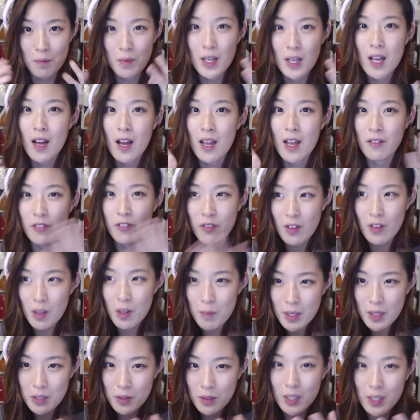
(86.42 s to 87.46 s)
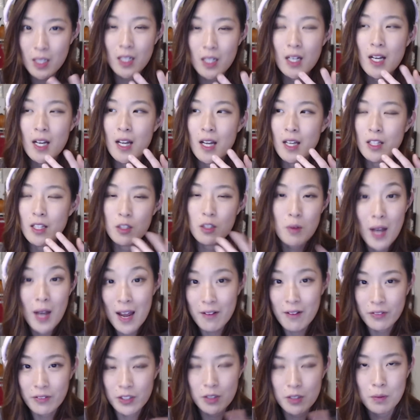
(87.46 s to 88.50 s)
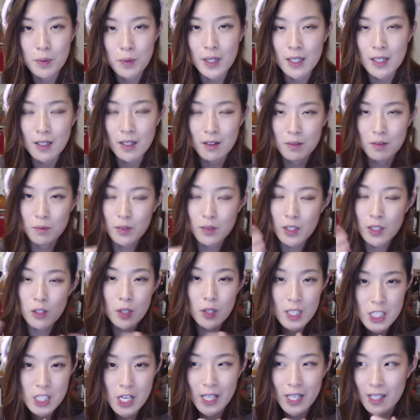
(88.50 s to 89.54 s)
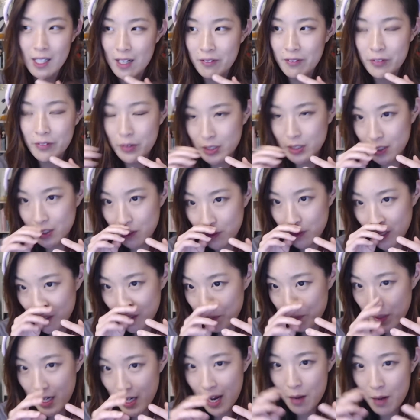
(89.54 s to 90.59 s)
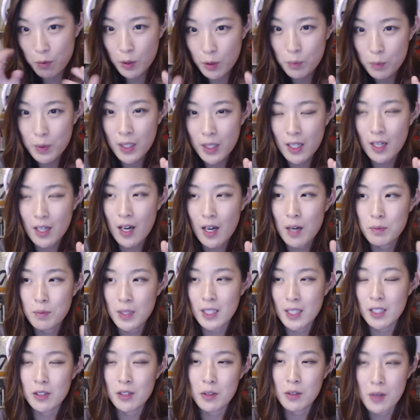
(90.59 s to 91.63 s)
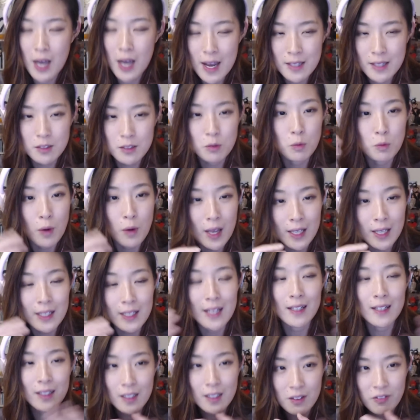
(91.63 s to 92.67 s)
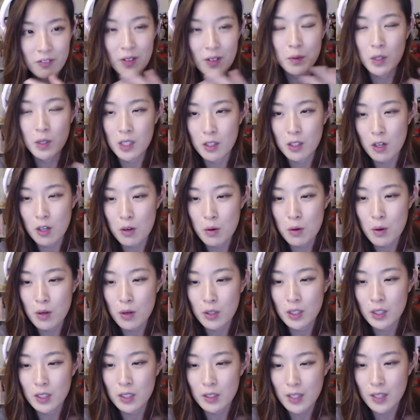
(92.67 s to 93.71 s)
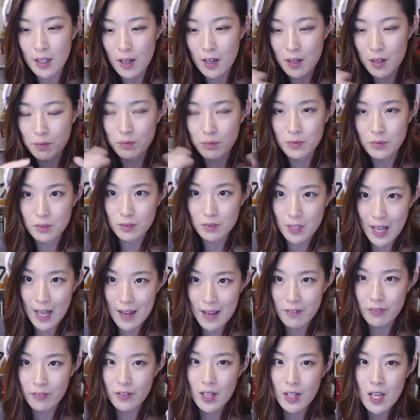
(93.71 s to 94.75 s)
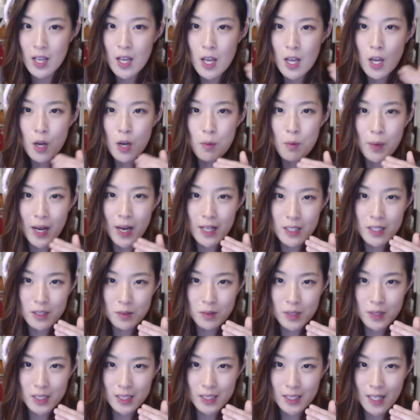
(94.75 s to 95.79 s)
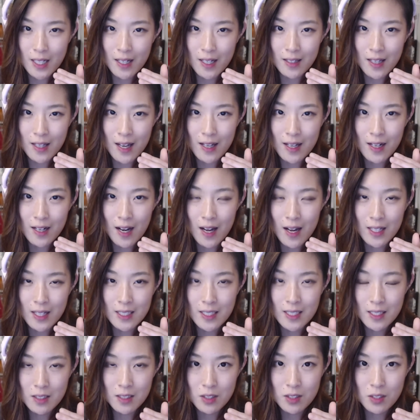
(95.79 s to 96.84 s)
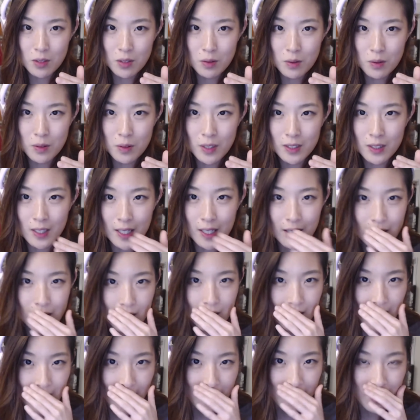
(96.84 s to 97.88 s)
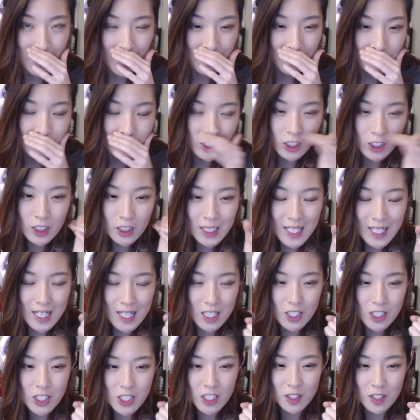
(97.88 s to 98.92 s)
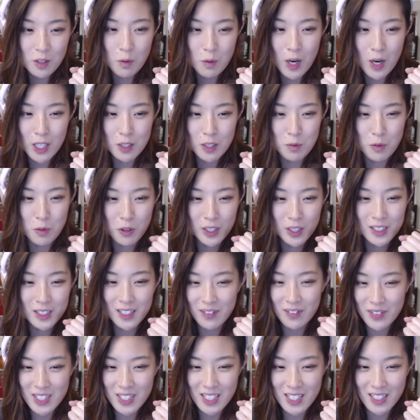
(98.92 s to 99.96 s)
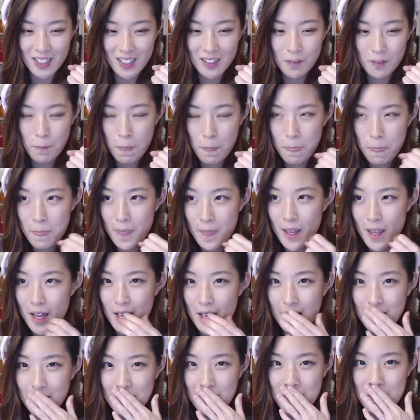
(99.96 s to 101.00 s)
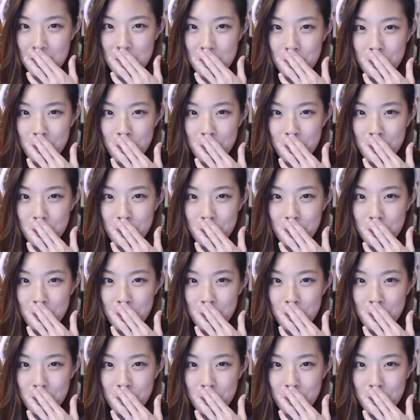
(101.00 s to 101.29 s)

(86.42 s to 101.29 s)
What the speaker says: if you follow my Twitter, you don't have to, but you can check it every once in a while, but I will be updating you guys when and if I'm gonna go live. But I just wanna say that I didn't do like, I'm just like itching to watch more 17, and